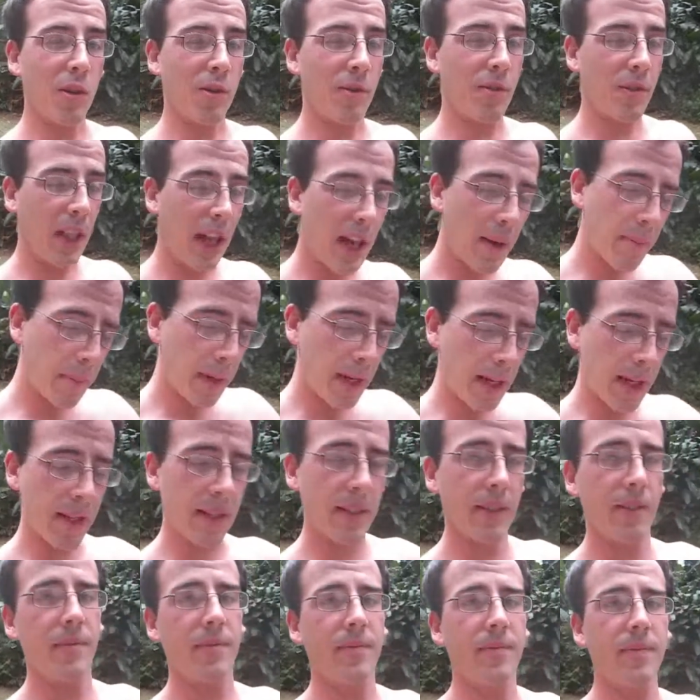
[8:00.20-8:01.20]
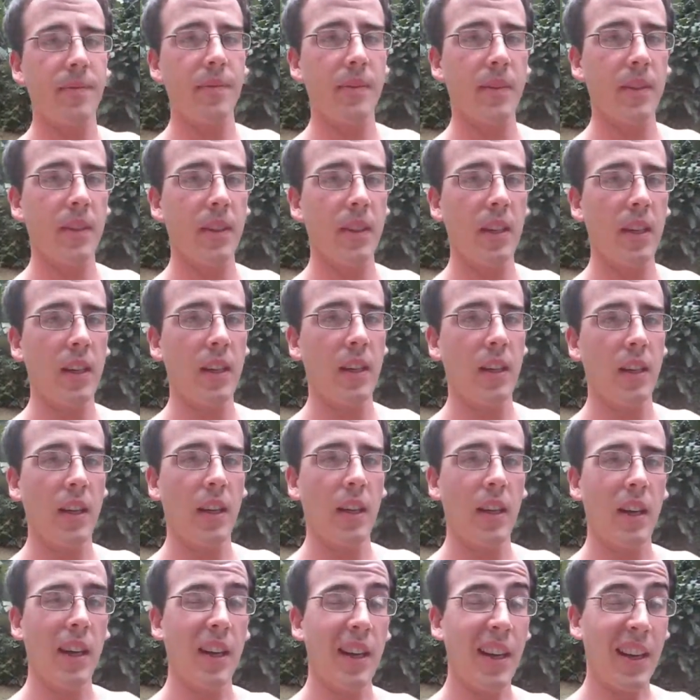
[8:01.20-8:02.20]
a flat pan
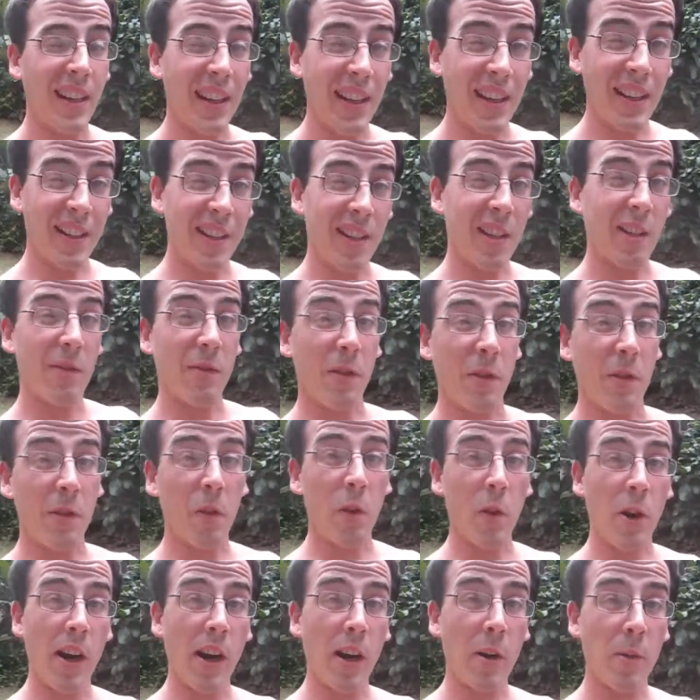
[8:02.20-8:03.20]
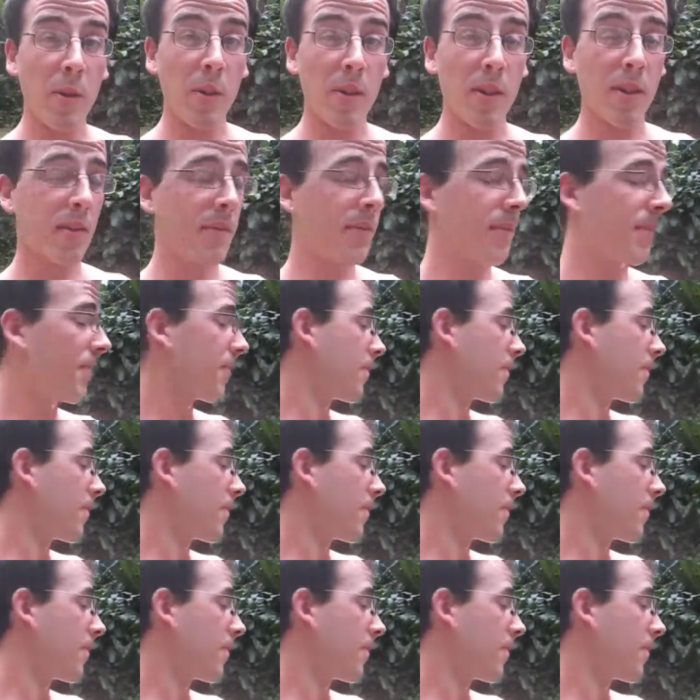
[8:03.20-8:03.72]
and I let it sit for 4 hours,